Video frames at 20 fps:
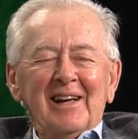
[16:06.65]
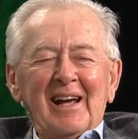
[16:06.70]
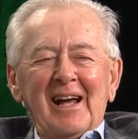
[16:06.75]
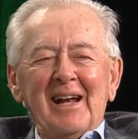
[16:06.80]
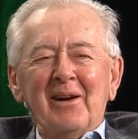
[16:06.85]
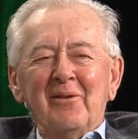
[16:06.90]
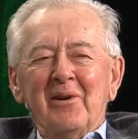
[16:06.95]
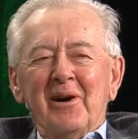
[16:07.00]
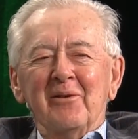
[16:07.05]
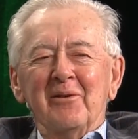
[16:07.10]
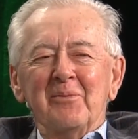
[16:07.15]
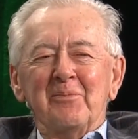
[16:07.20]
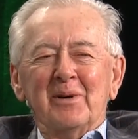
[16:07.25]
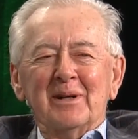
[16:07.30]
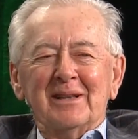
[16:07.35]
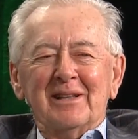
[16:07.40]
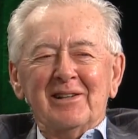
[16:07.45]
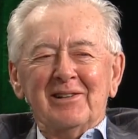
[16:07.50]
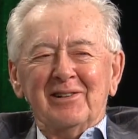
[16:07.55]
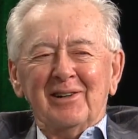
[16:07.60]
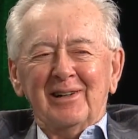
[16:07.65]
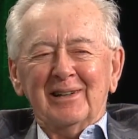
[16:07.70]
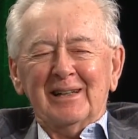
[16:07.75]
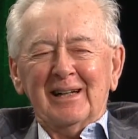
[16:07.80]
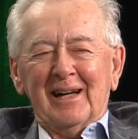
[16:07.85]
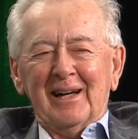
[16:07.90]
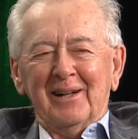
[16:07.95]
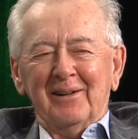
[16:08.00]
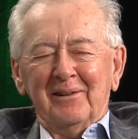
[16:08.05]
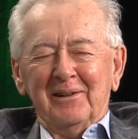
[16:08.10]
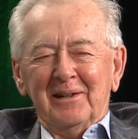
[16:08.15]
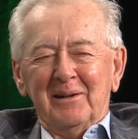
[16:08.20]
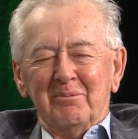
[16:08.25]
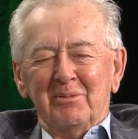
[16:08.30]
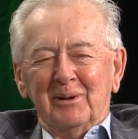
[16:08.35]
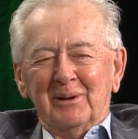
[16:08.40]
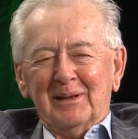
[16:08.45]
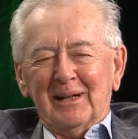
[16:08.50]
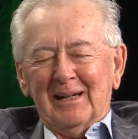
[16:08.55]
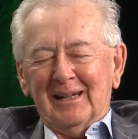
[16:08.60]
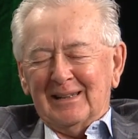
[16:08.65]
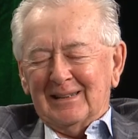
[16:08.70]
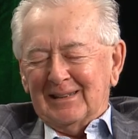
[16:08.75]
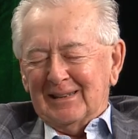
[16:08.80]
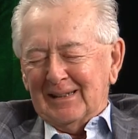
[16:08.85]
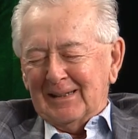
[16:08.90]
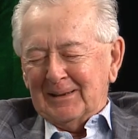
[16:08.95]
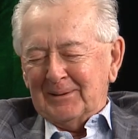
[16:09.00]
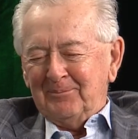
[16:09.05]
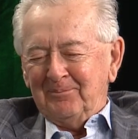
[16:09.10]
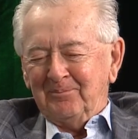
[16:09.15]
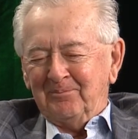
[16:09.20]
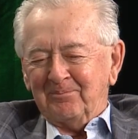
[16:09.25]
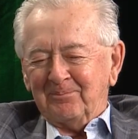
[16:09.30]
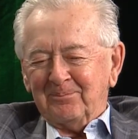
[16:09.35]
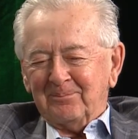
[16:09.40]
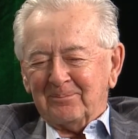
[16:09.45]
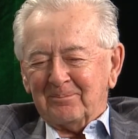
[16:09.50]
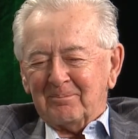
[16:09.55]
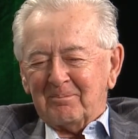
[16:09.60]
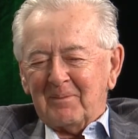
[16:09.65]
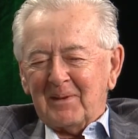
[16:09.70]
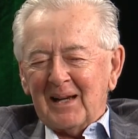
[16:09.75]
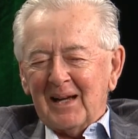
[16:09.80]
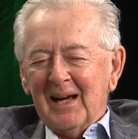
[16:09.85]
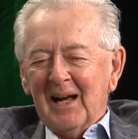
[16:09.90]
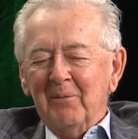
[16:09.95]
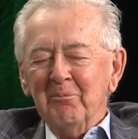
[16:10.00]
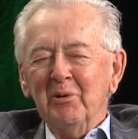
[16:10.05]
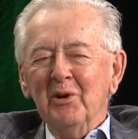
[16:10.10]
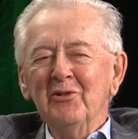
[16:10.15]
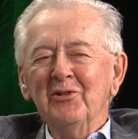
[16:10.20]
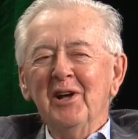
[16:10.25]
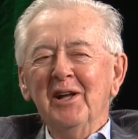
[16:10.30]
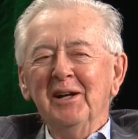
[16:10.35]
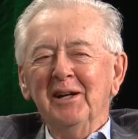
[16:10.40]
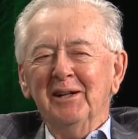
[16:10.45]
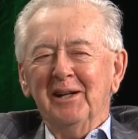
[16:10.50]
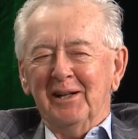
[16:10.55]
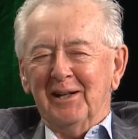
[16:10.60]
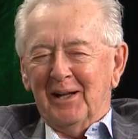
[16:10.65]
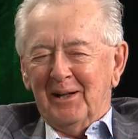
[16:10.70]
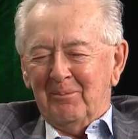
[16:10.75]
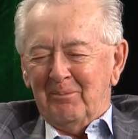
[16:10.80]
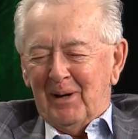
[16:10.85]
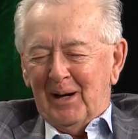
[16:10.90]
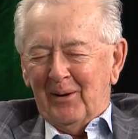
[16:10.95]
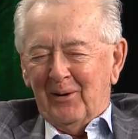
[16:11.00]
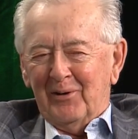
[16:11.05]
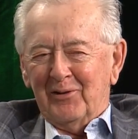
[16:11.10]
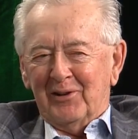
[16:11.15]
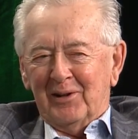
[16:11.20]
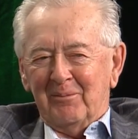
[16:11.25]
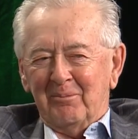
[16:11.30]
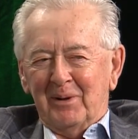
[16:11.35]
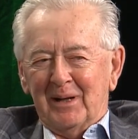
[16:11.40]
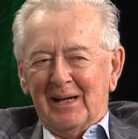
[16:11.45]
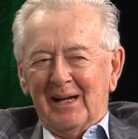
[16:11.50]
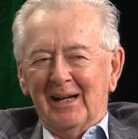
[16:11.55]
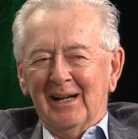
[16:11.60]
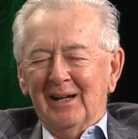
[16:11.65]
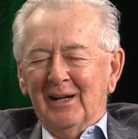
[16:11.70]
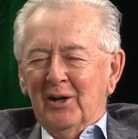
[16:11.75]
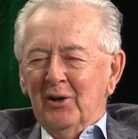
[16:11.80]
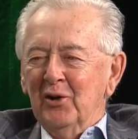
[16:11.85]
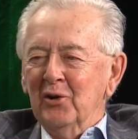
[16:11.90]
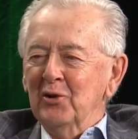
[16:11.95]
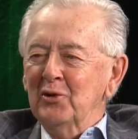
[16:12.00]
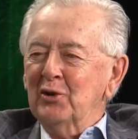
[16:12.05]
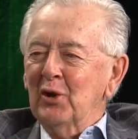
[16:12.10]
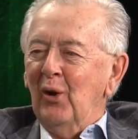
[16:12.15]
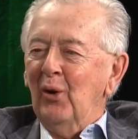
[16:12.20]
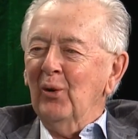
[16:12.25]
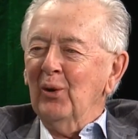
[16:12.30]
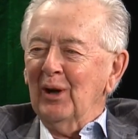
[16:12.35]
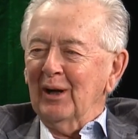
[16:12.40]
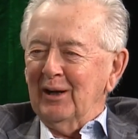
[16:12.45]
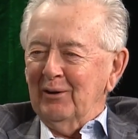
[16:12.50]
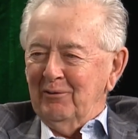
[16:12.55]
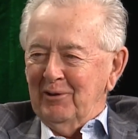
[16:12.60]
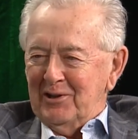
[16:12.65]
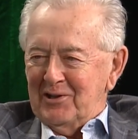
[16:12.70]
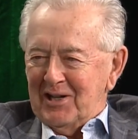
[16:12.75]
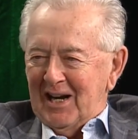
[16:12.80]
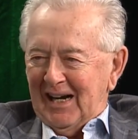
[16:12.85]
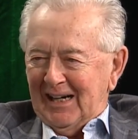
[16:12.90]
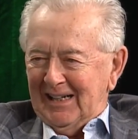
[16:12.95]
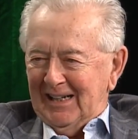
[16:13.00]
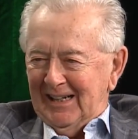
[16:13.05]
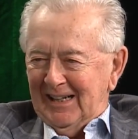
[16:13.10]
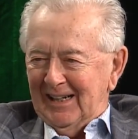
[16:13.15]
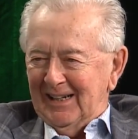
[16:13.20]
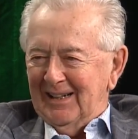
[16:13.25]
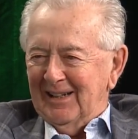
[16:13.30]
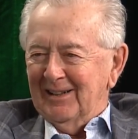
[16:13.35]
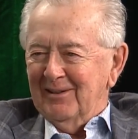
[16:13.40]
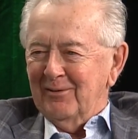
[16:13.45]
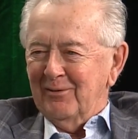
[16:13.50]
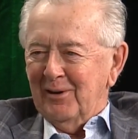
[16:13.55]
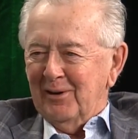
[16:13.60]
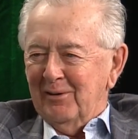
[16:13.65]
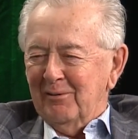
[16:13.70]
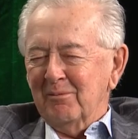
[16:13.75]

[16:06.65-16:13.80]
Anyway, we put this all together in a book and presented it to the powers that be, who totally rejected it.